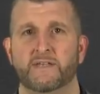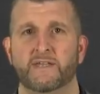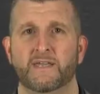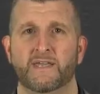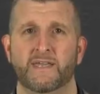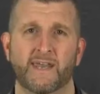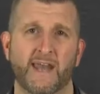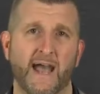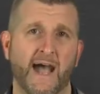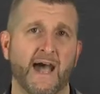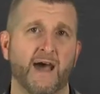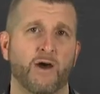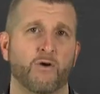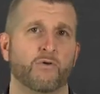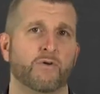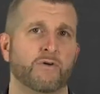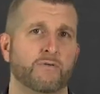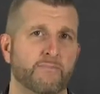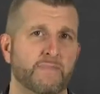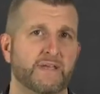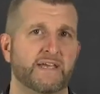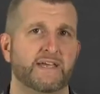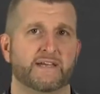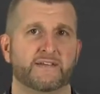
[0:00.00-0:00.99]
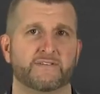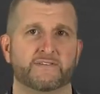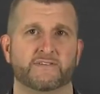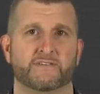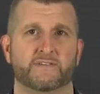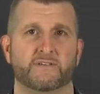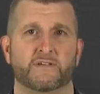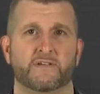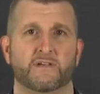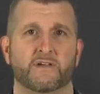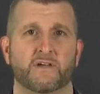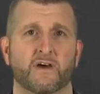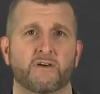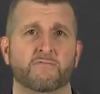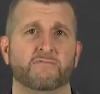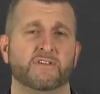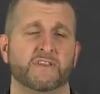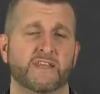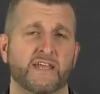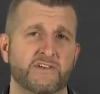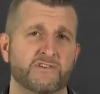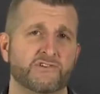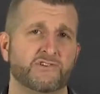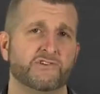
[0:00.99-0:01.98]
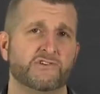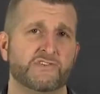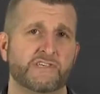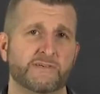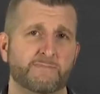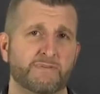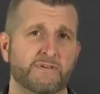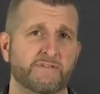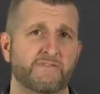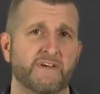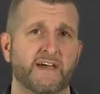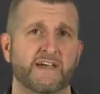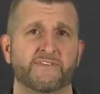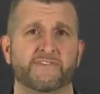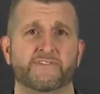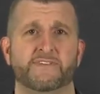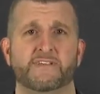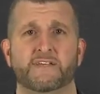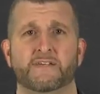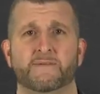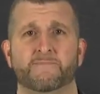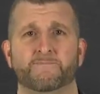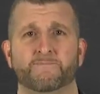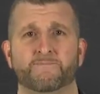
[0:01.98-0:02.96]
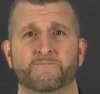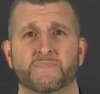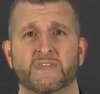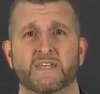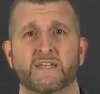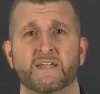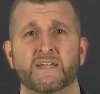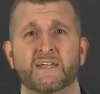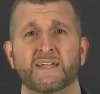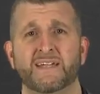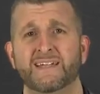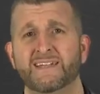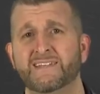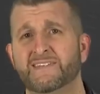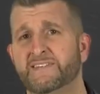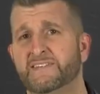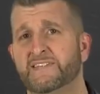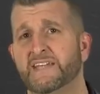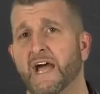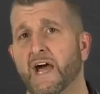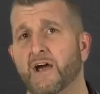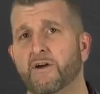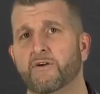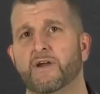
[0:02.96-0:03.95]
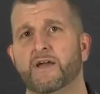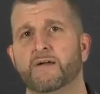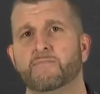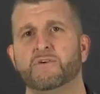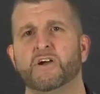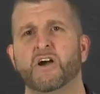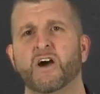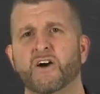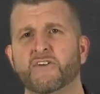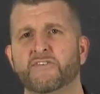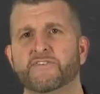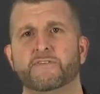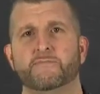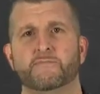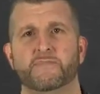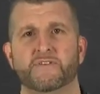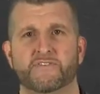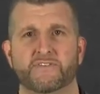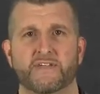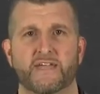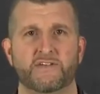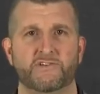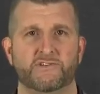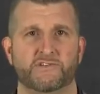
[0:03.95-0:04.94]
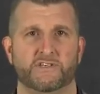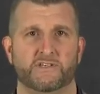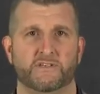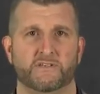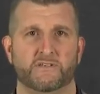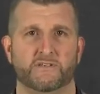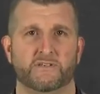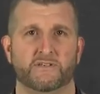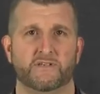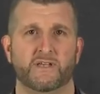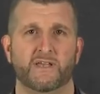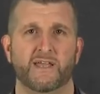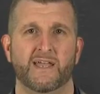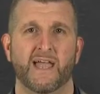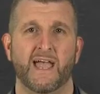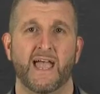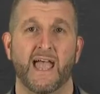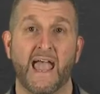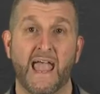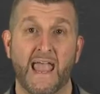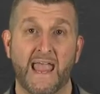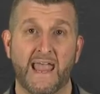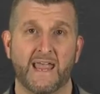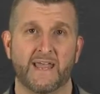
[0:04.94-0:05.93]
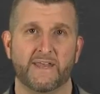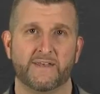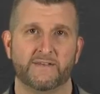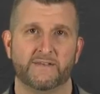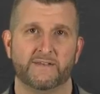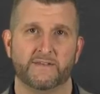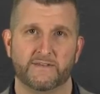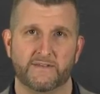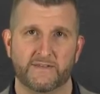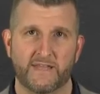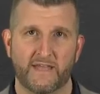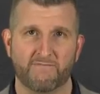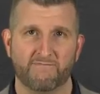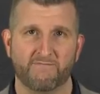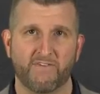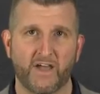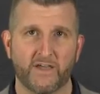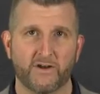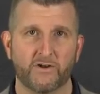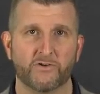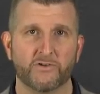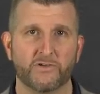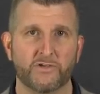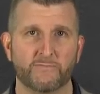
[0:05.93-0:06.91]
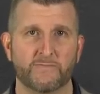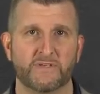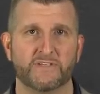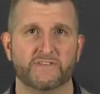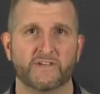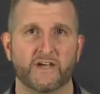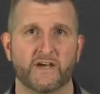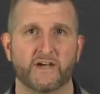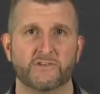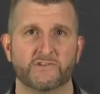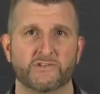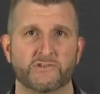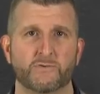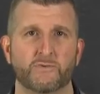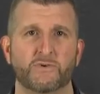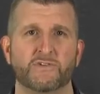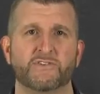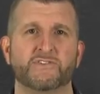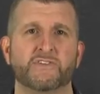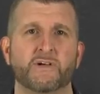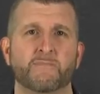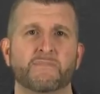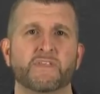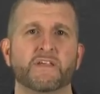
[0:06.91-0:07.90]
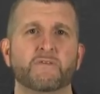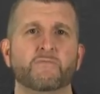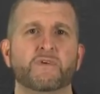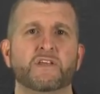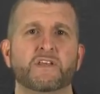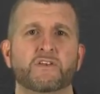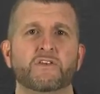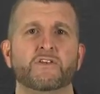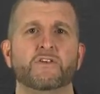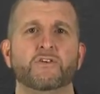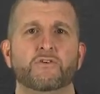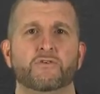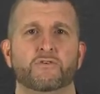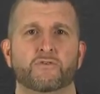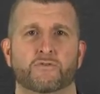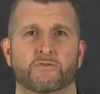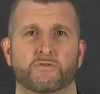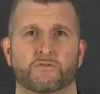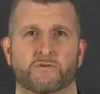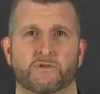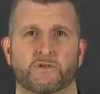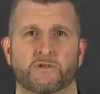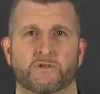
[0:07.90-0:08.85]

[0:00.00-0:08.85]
In our mix of relationship investing, CRM customization, and that vital human touch was something we knew